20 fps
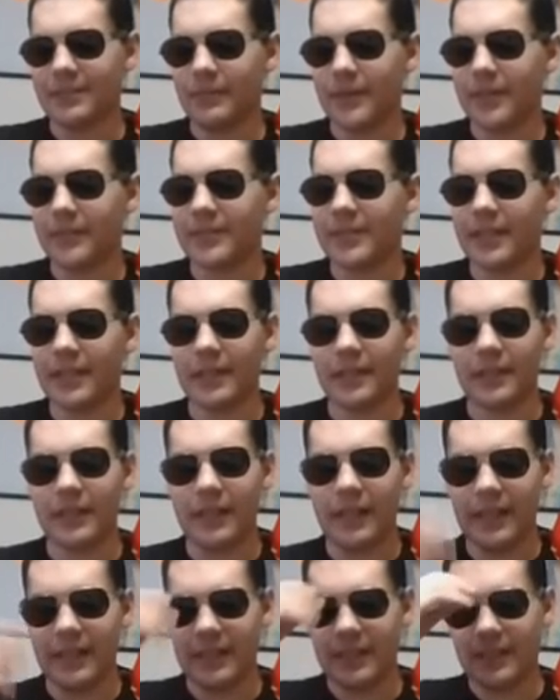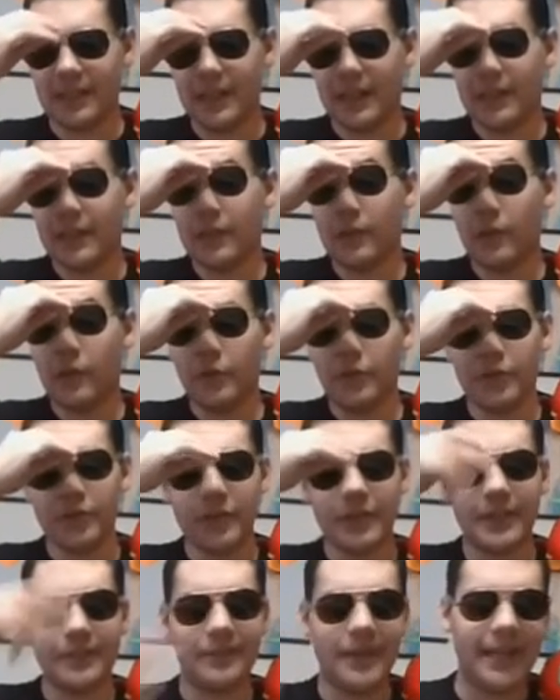But it was like an uh, older
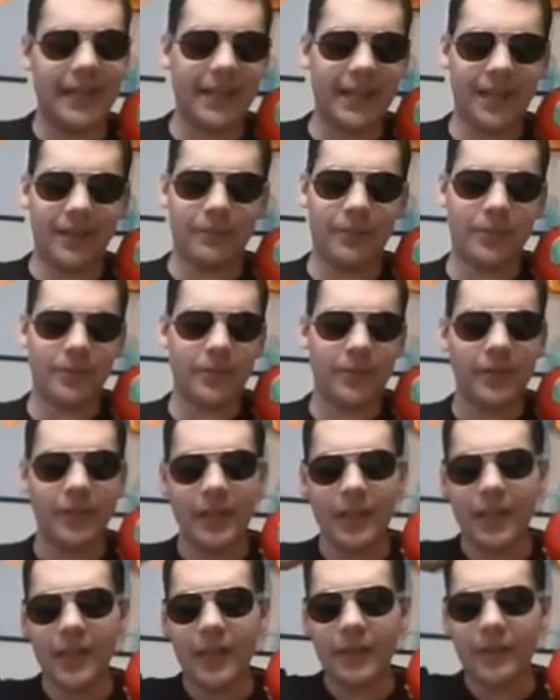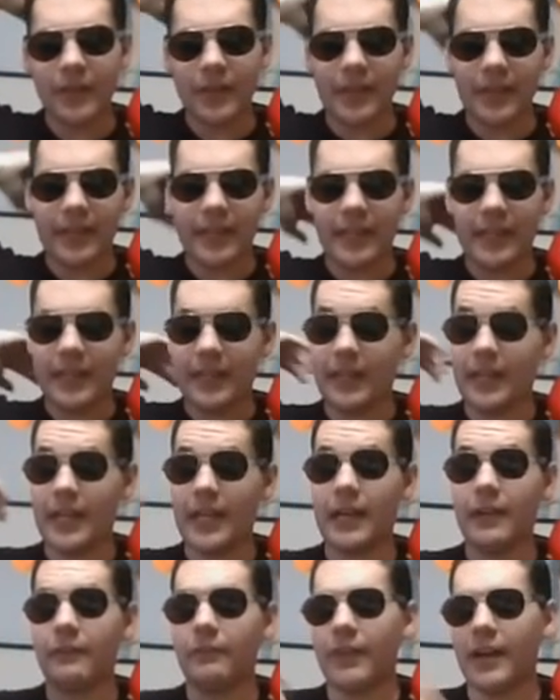than me couple with like a
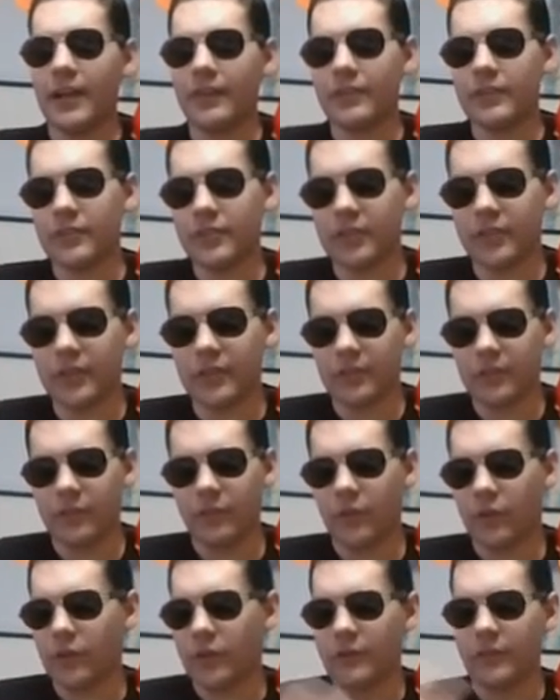uh, five year old or four or